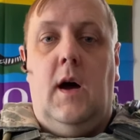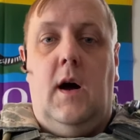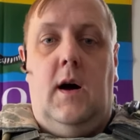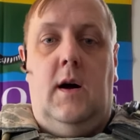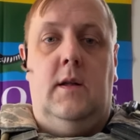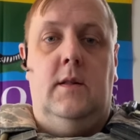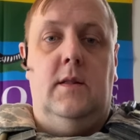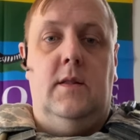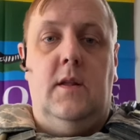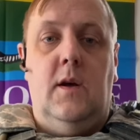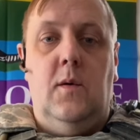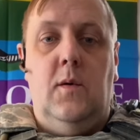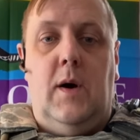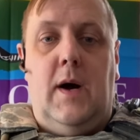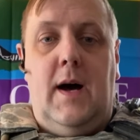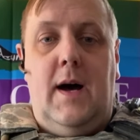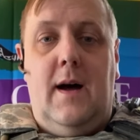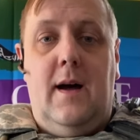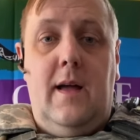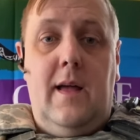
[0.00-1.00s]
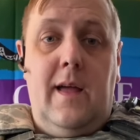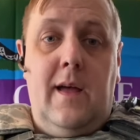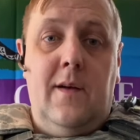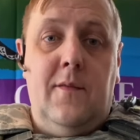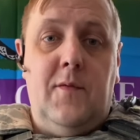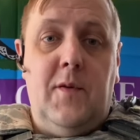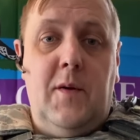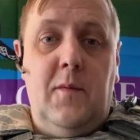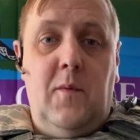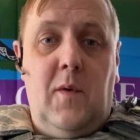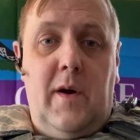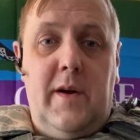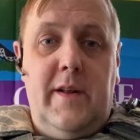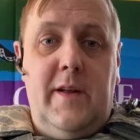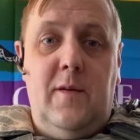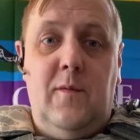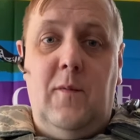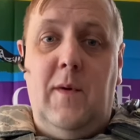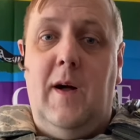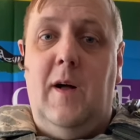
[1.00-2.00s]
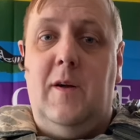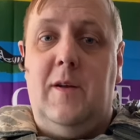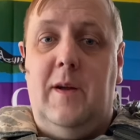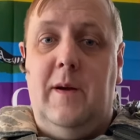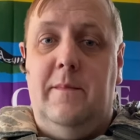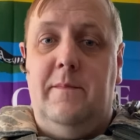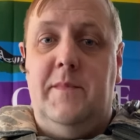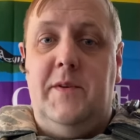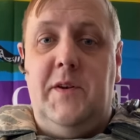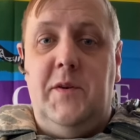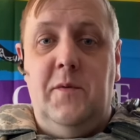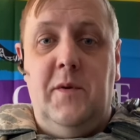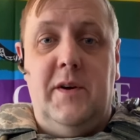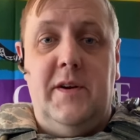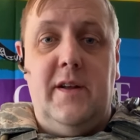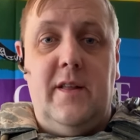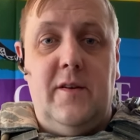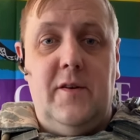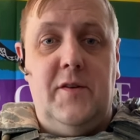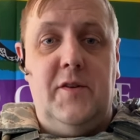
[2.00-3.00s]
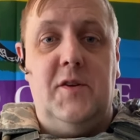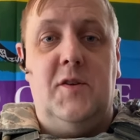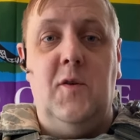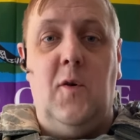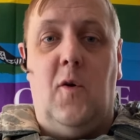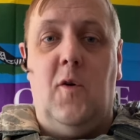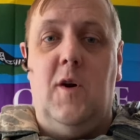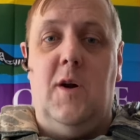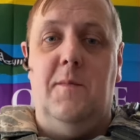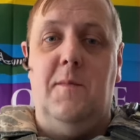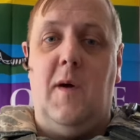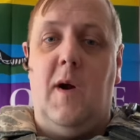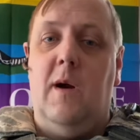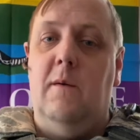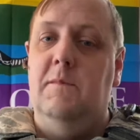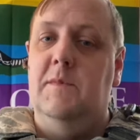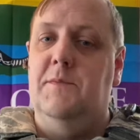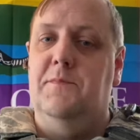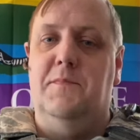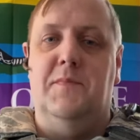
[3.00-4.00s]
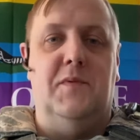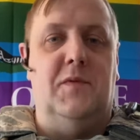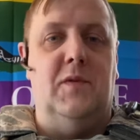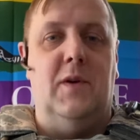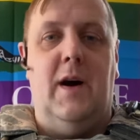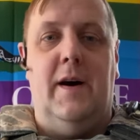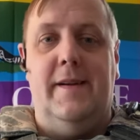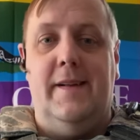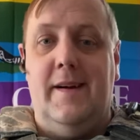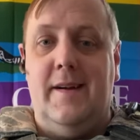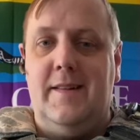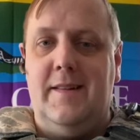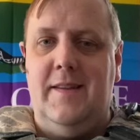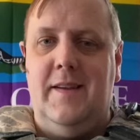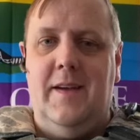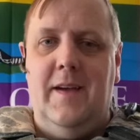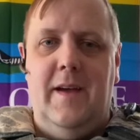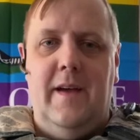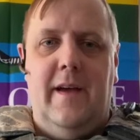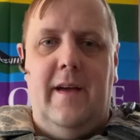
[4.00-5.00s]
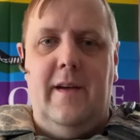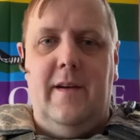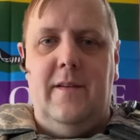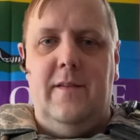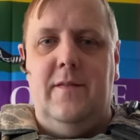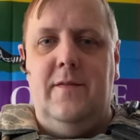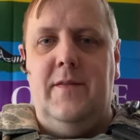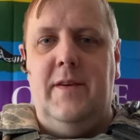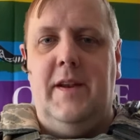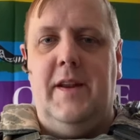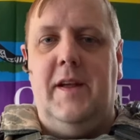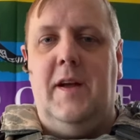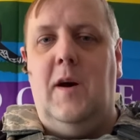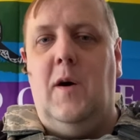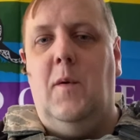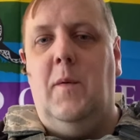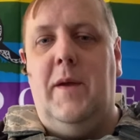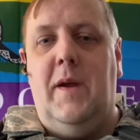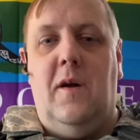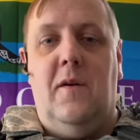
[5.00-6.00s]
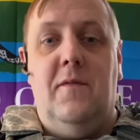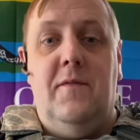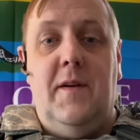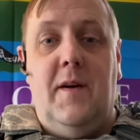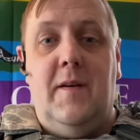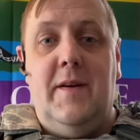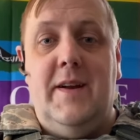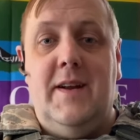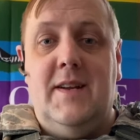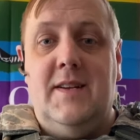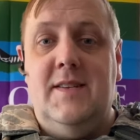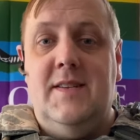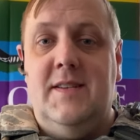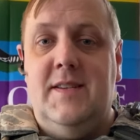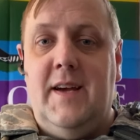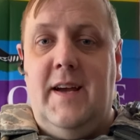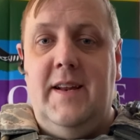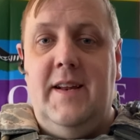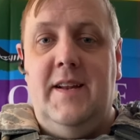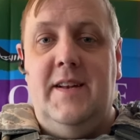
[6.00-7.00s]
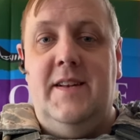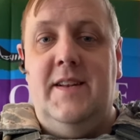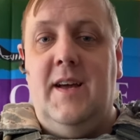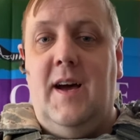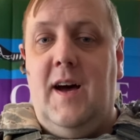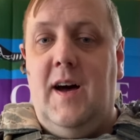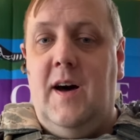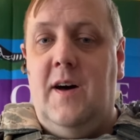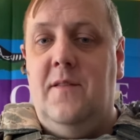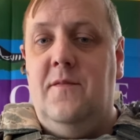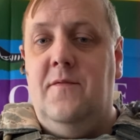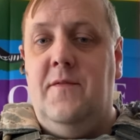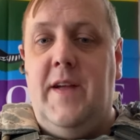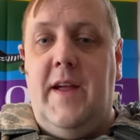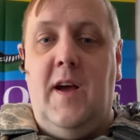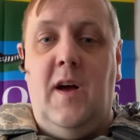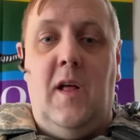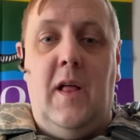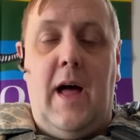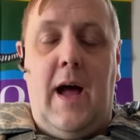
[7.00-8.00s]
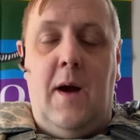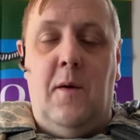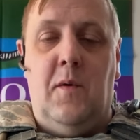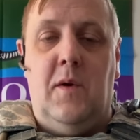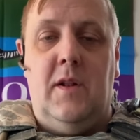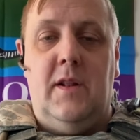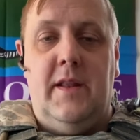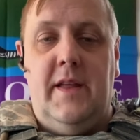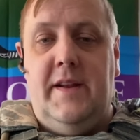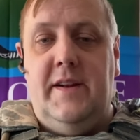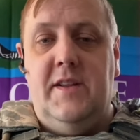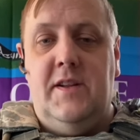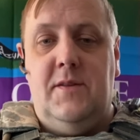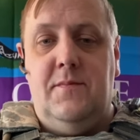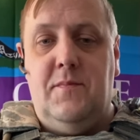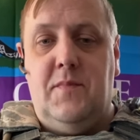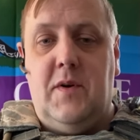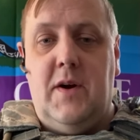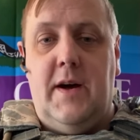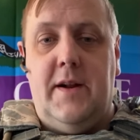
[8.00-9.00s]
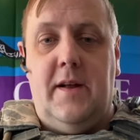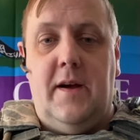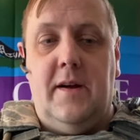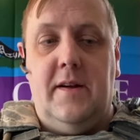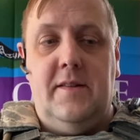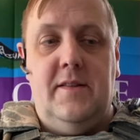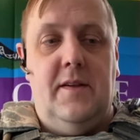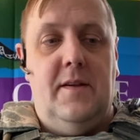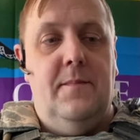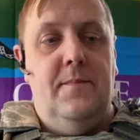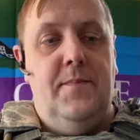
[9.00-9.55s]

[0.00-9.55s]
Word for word: Aloha everyone and welcome to another Decorum Arms product video. We are very excited to unveil our latest product